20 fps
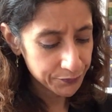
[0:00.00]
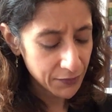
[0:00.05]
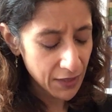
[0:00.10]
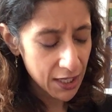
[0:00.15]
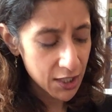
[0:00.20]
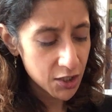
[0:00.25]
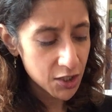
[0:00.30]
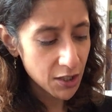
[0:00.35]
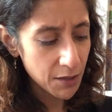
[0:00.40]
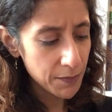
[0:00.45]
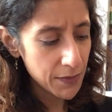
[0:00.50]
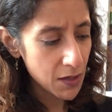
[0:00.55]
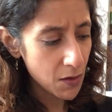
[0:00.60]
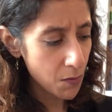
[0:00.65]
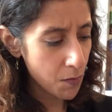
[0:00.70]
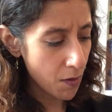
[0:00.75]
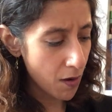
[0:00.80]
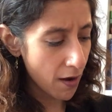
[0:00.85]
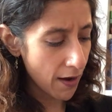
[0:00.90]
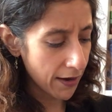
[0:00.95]
It took me a
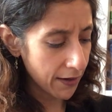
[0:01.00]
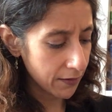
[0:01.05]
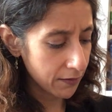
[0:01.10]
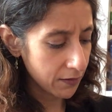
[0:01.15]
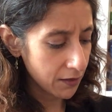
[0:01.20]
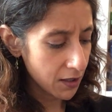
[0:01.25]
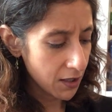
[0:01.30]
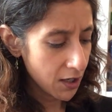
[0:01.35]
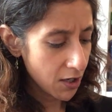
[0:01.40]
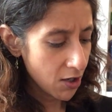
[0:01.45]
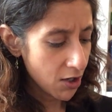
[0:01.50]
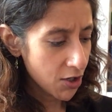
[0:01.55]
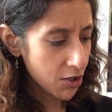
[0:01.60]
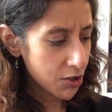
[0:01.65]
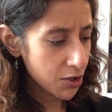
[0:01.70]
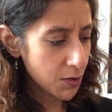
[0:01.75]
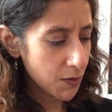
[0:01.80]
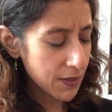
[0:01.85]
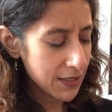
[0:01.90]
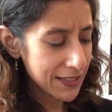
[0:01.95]
while
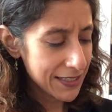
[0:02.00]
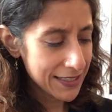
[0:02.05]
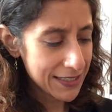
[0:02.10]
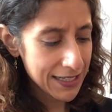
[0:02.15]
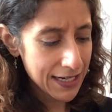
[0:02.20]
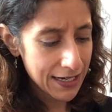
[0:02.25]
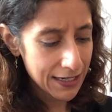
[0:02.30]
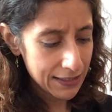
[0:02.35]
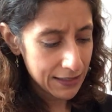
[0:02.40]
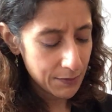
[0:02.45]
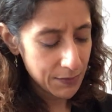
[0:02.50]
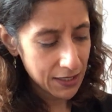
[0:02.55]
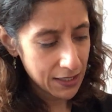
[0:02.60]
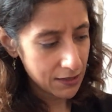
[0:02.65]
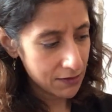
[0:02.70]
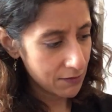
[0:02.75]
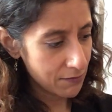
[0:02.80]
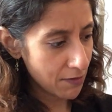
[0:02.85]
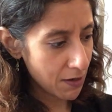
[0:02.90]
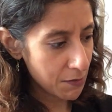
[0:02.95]
to understand, let me get
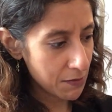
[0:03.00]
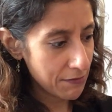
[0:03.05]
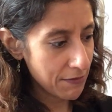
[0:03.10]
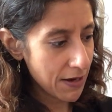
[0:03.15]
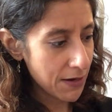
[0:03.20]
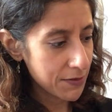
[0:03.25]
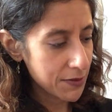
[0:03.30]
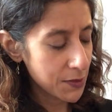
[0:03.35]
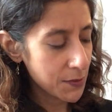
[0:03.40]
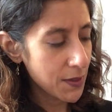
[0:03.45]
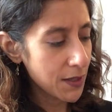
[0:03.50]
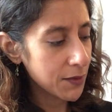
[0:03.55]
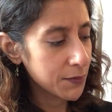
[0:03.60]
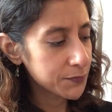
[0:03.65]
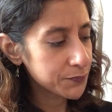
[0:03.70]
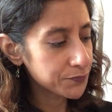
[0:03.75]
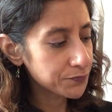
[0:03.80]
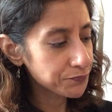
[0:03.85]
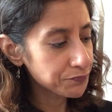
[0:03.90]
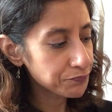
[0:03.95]
it the right way around as well,
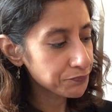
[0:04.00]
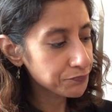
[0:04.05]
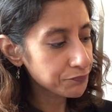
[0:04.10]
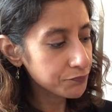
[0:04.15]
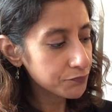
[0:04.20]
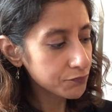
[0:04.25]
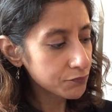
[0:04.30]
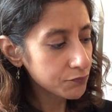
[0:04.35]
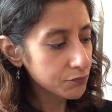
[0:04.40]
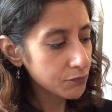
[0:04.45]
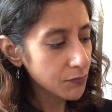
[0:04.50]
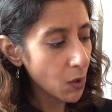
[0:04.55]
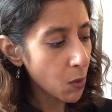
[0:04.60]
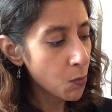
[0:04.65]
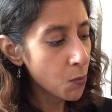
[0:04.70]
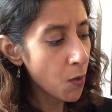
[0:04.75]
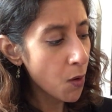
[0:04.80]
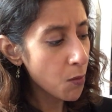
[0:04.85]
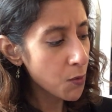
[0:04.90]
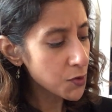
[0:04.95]

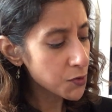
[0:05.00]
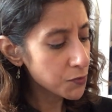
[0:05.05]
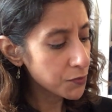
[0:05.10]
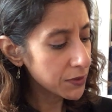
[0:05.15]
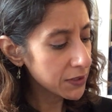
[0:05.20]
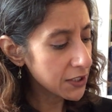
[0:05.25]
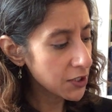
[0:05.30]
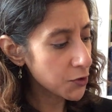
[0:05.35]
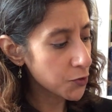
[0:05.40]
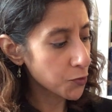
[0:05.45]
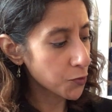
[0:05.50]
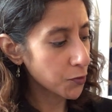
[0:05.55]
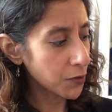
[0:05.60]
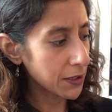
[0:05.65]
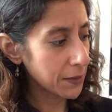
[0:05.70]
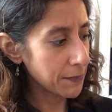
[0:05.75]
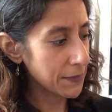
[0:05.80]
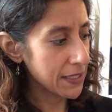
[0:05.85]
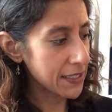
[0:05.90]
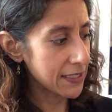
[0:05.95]
what was really
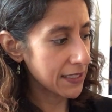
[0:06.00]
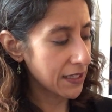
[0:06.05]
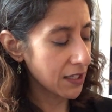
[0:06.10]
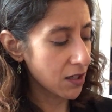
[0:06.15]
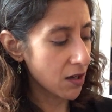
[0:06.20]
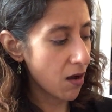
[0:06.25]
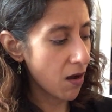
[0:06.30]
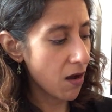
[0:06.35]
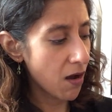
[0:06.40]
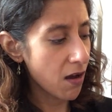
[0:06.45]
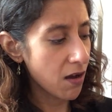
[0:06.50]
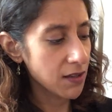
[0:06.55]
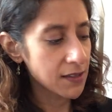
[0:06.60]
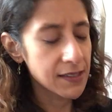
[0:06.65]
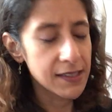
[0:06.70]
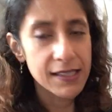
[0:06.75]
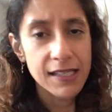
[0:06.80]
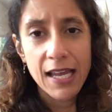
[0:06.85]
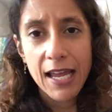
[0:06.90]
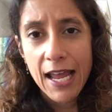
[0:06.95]
drawing me to the
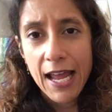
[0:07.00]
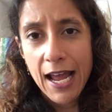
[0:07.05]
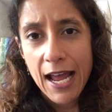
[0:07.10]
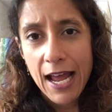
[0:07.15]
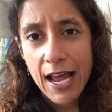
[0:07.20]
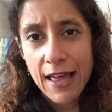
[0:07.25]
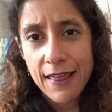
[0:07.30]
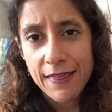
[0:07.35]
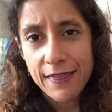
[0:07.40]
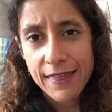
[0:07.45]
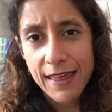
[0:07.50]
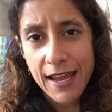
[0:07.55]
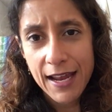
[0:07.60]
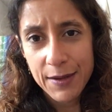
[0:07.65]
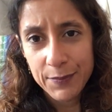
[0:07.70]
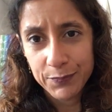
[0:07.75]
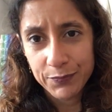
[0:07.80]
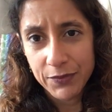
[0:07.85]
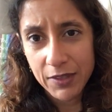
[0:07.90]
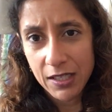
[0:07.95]
cards. And
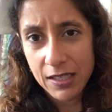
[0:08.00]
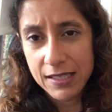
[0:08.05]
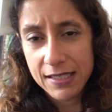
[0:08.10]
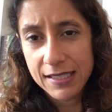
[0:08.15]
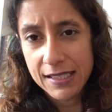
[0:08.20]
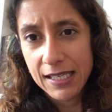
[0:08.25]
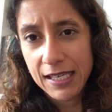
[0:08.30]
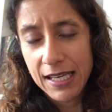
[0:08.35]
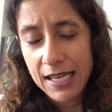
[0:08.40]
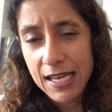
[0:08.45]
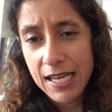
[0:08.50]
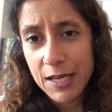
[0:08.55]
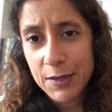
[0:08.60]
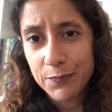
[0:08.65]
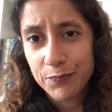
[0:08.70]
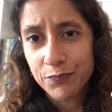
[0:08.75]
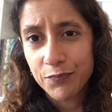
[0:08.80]
then you can see it here.